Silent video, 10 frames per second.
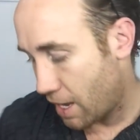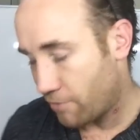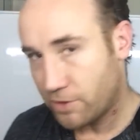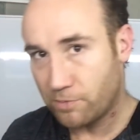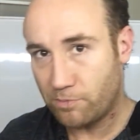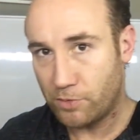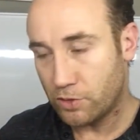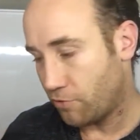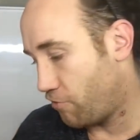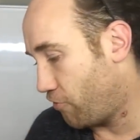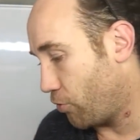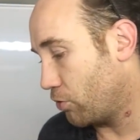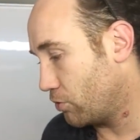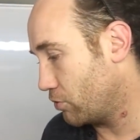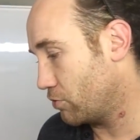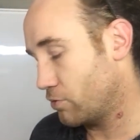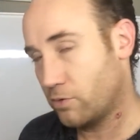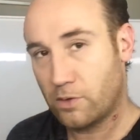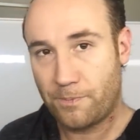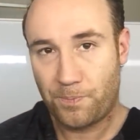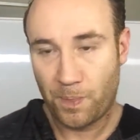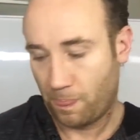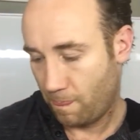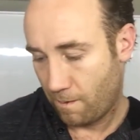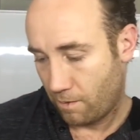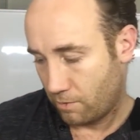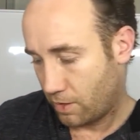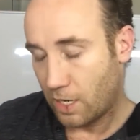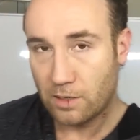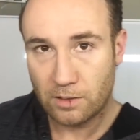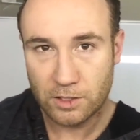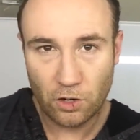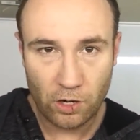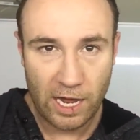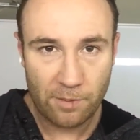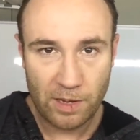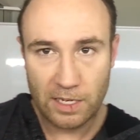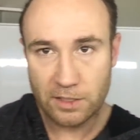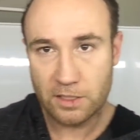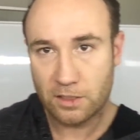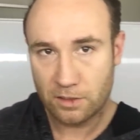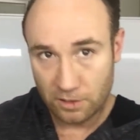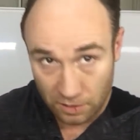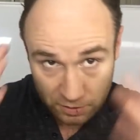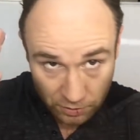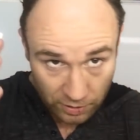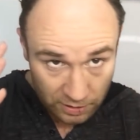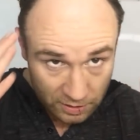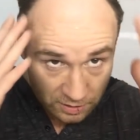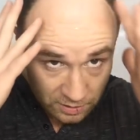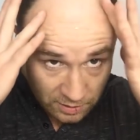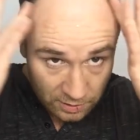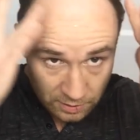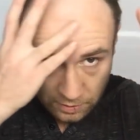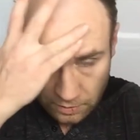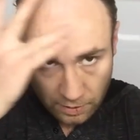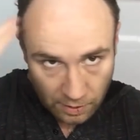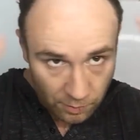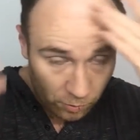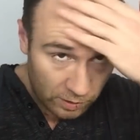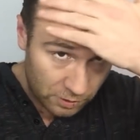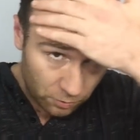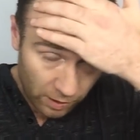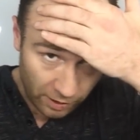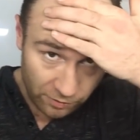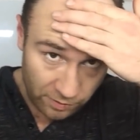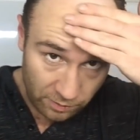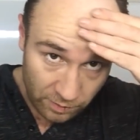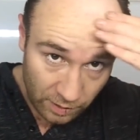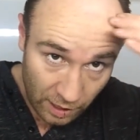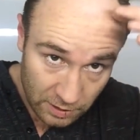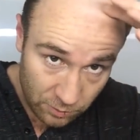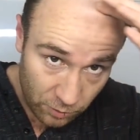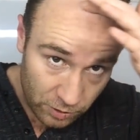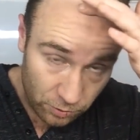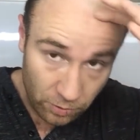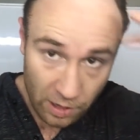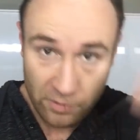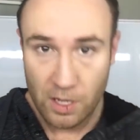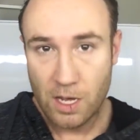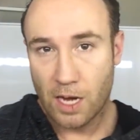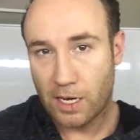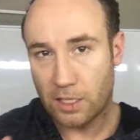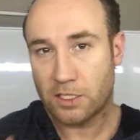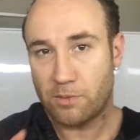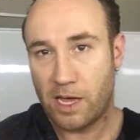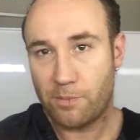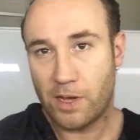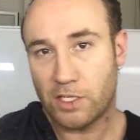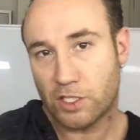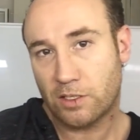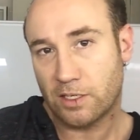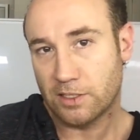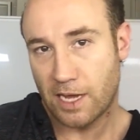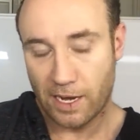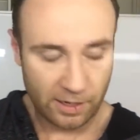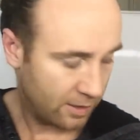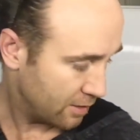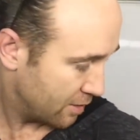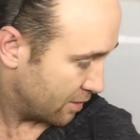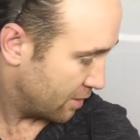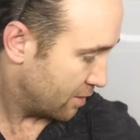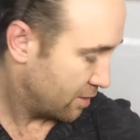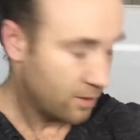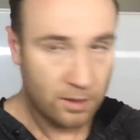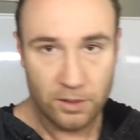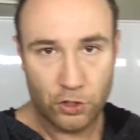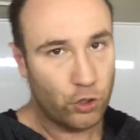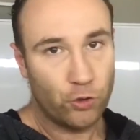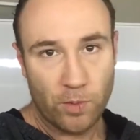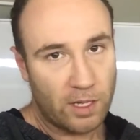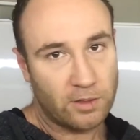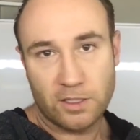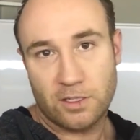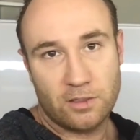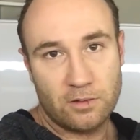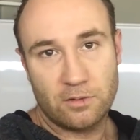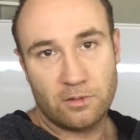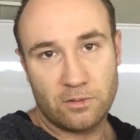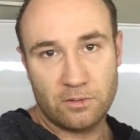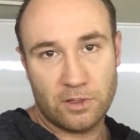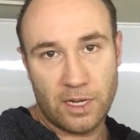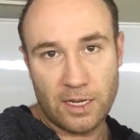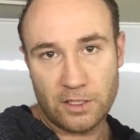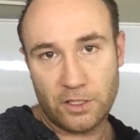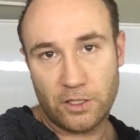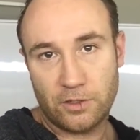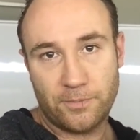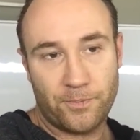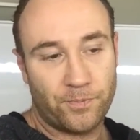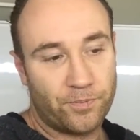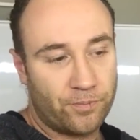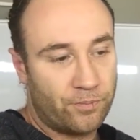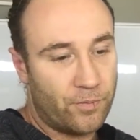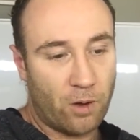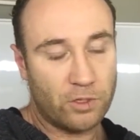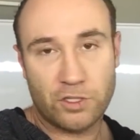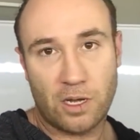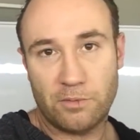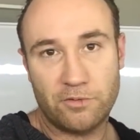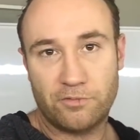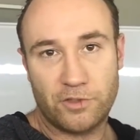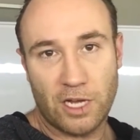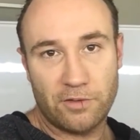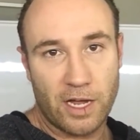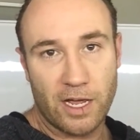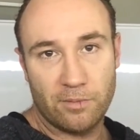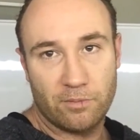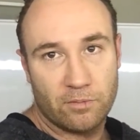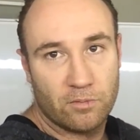have to use a full cut stock hairpiece to do this, and I'm not willing to wait for a custom one to arrive. A custom hairpiece can take 2 months to get to you, by which time you've shaved your head.